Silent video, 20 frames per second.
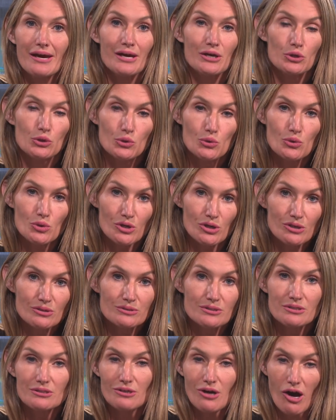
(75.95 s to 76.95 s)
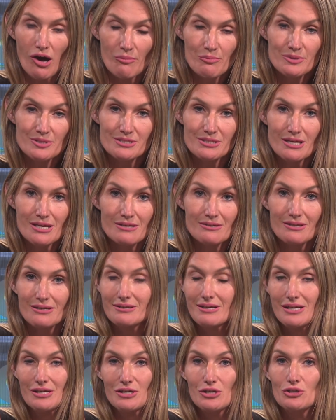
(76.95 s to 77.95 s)
and Google to compensate
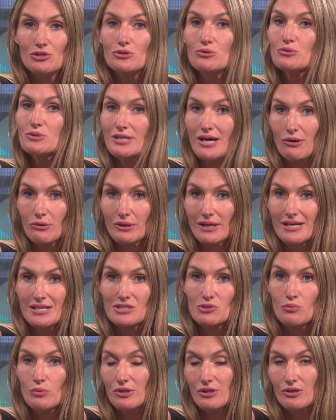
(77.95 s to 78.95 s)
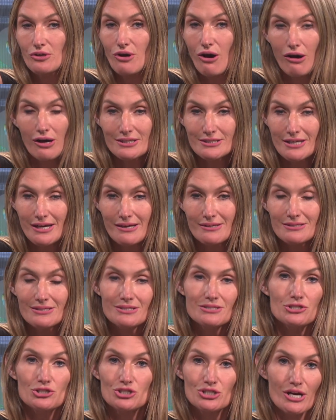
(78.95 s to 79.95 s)
Canadian news outlets when their content
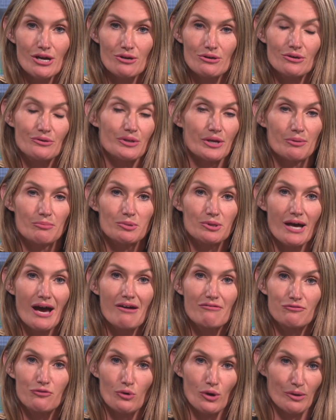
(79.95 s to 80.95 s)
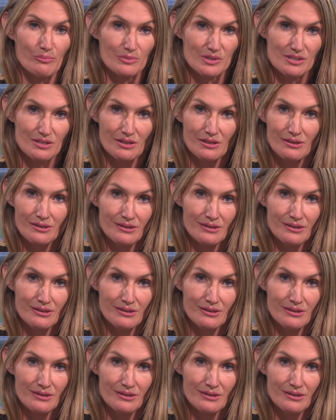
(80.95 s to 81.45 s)
is shared on their platforms.